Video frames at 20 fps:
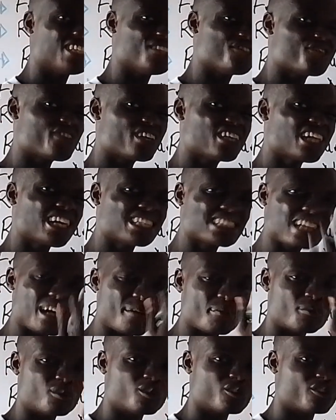then the father is
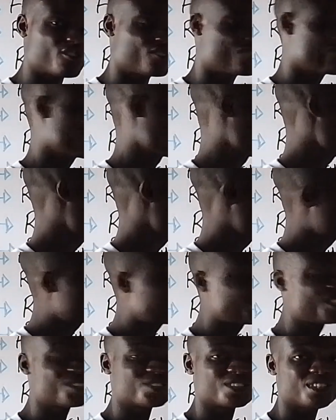above. So in
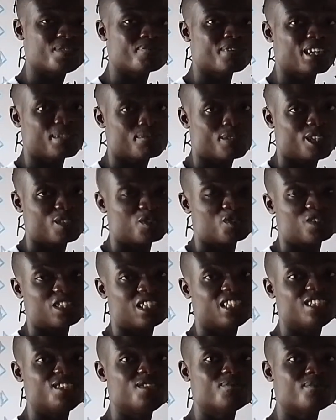this case, in
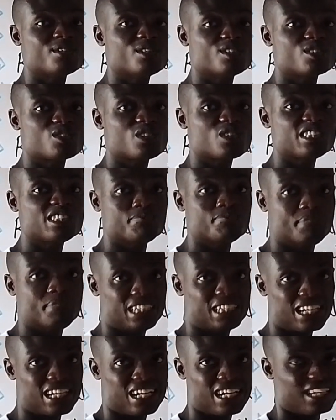mathematics, we say the numerator is
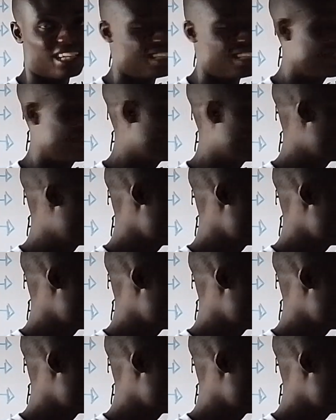bigger